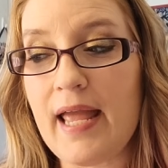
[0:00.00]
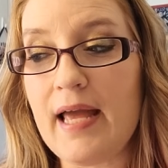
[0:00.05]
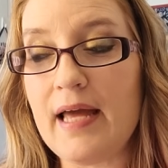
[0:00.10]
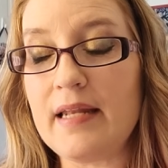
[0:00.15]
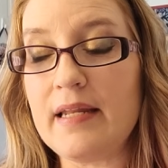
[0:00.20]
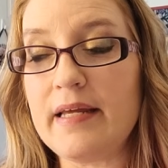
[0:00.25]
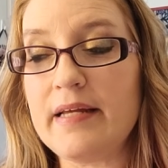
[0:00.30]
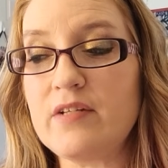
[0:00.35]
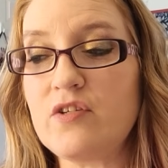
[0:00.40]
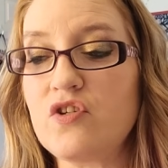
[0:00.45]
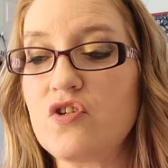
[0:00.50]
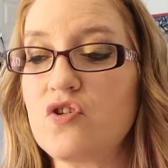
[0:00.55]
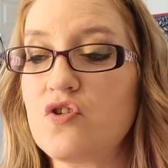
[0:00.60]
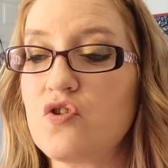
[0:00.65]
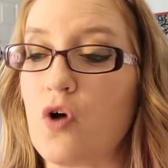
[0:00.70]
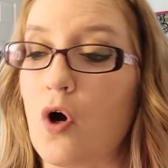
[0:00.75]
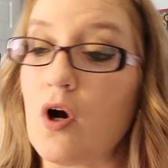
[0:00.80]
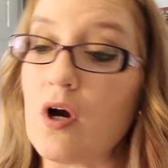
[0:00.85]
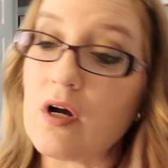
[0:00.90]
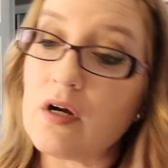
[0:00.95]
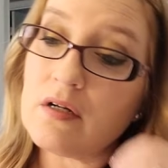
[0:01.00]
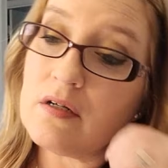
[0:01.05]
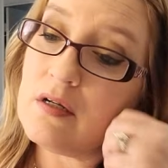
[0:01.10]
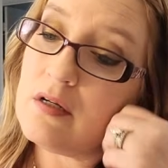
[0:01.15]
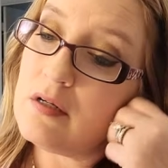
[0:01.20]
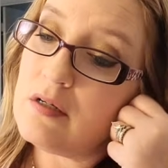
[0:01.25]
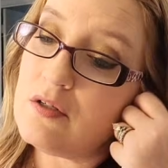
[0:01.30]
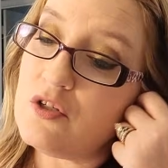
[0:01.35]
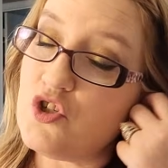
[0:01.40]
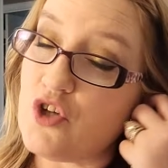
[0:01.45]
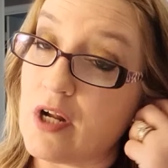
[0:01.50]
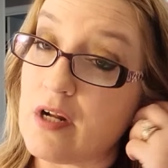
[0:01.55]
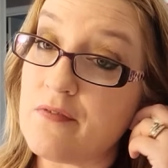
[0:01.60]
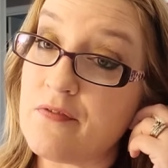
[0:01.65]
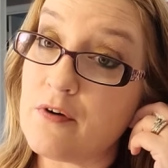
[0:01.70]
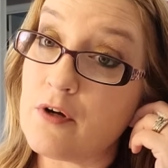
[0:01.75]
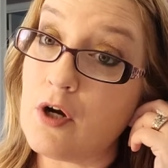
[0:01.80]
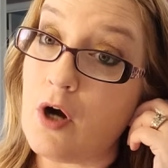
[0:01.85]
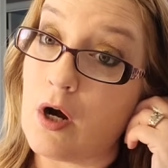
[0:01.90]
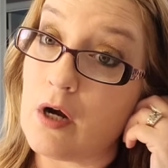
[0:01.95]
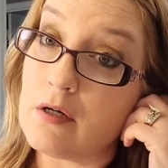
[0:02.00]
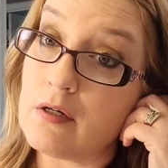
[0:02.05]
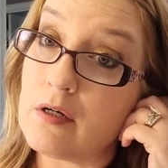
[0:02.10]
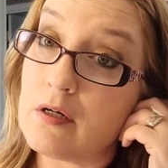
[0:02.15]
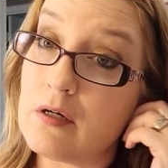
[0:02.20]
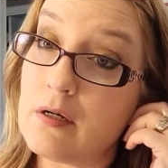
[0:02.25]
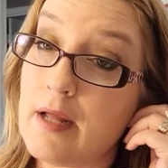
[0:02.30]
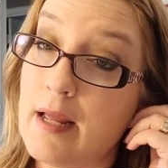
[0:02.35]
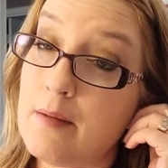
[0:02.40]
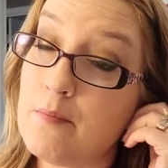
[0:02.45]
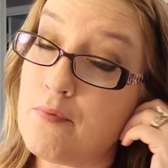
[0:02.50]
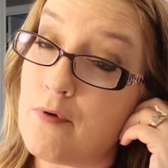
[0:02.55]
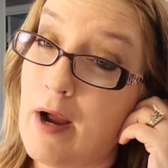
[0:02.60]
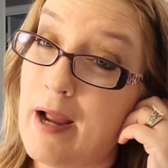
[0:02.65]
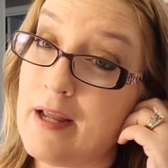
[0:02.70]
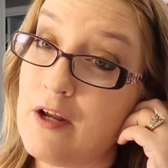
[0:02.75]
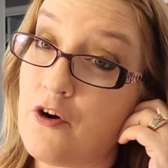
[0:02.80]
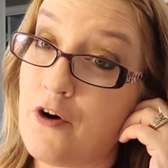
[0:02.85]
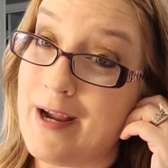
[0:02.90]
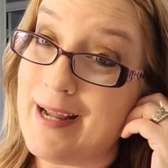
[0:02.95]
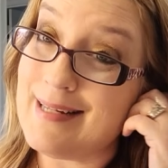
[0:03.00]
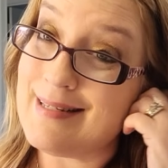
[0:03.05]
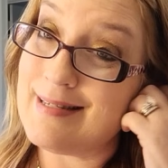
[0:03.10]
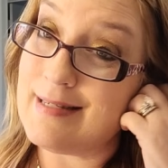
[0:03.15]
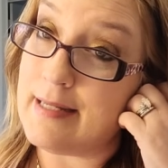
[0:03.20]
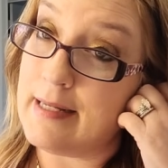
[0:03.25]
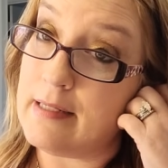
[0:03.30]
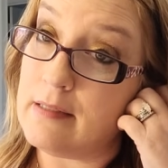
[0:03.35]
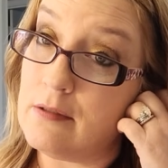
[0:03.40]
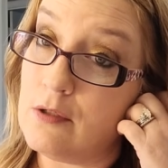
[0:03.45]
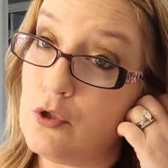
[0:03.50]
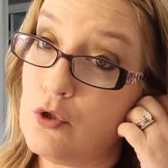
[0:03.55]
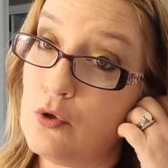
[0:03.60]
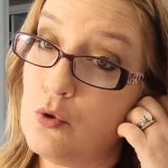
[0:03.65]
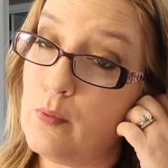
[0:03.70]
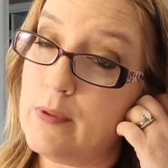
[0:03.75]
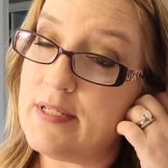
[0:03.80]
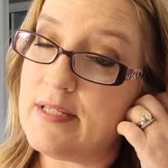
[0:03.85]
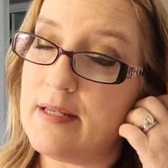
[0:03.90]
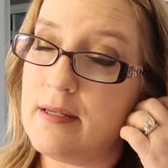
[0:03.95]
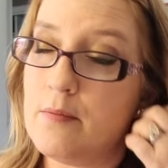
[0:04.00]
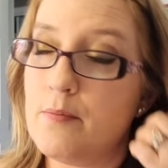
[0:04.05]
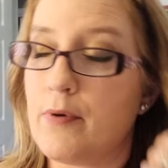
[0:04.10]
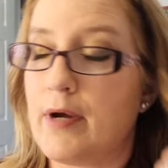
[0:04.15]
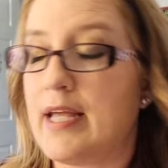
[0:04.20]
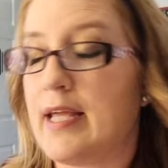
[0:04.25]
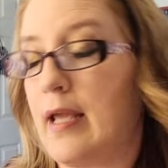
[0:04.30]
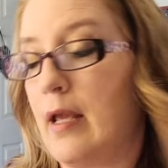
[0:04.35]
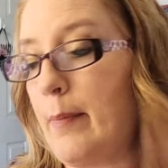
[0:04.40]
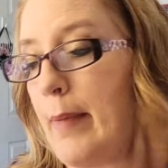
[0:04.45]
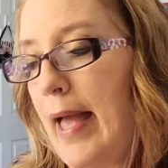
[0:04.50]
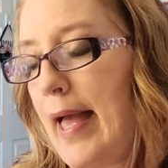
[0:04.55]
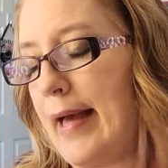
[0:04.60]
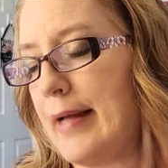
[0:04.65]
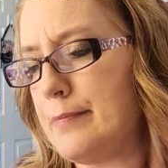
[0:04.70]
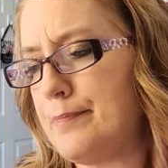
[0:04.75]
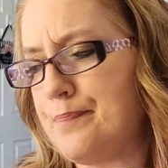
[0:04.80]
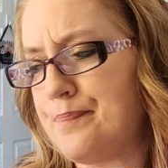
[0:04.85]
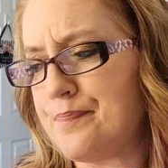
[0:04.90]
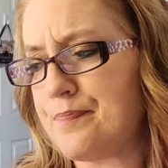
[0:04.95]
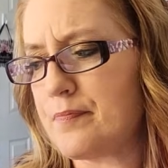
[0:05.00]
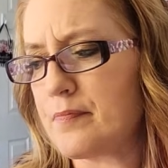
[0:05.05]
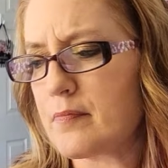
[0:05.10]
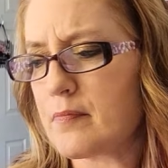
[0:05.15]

and it starred Jennifer Garner and Bryan Cranston, who was in Breaking Bad.